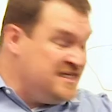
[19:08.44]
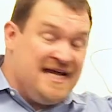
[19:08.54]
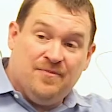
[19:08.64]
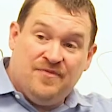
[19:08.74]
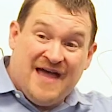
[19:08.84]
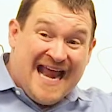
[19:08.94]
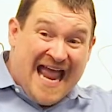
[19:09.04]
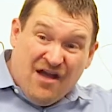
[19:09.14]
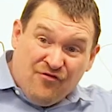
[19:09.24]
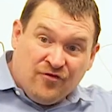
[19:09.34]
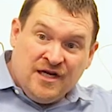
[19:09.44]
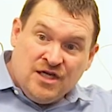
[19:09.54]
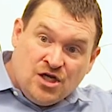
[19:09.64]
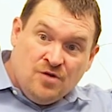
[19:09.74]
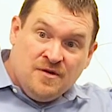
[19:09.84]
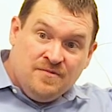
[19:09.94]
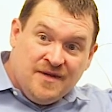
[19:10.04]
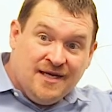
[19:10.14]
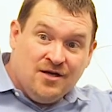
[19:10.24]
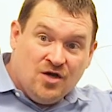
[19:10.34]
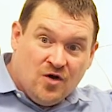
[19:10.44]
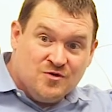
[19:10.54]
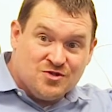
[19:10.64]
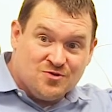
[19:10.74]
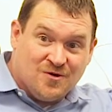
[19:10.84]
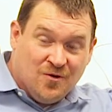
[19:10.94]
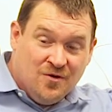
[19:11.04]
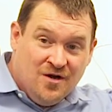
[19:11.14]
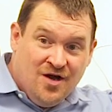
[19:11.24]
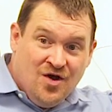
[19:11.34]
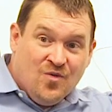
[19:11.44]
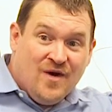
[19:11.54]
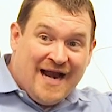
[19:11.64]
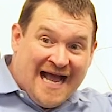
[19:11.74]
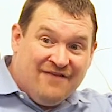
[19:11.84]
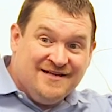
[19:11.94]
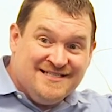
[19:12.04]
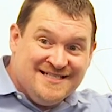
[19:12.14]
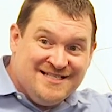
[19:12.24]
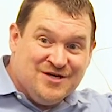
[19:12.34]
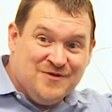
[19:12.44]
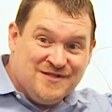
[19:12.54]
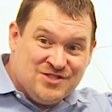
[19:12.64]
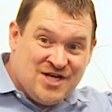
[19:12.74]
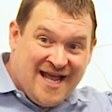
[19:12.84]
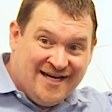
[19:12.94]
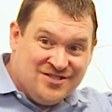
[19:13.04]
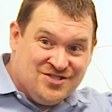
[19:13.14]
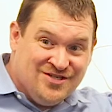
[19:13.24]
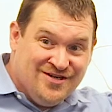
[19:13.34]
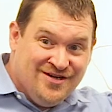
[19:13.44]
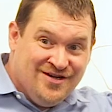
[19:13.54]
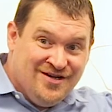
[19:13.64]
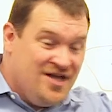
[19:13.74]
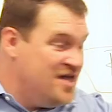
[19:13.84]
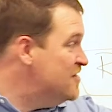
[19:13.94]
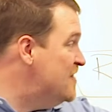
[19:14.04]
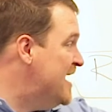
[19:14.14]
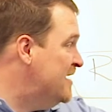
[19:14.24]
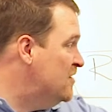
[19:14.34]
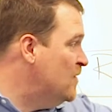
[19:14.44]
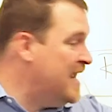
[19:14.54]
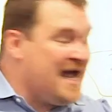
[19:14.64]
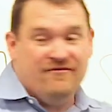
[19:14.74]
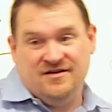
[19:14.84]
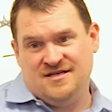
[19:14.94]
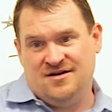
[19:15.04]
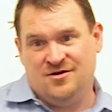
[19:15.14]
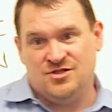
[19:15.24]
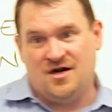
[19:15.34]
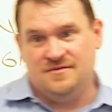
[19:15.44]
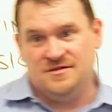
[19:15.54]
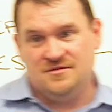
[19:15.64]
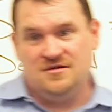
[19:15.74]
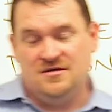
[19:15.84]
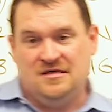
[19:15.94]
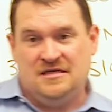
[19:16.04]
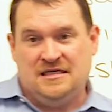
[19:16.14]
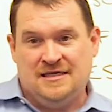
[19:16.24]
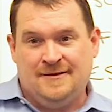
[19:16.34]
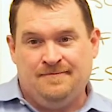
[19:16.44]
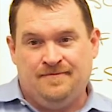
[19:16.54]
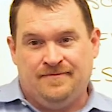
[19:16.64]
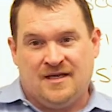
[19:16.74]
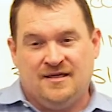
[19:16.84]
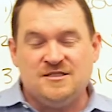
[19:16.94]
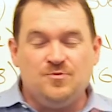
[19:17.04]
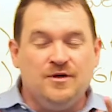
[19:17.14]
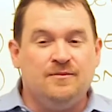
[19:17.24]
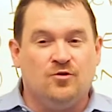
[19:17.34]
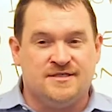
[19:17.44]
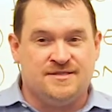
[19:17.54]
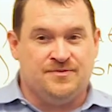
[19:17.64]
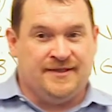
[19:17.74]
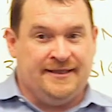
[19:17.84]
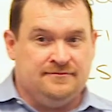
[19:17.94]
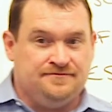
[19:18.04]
dip that every human being goes through when having to deal with change, then we haven't done our jobs. Let's put it more simply.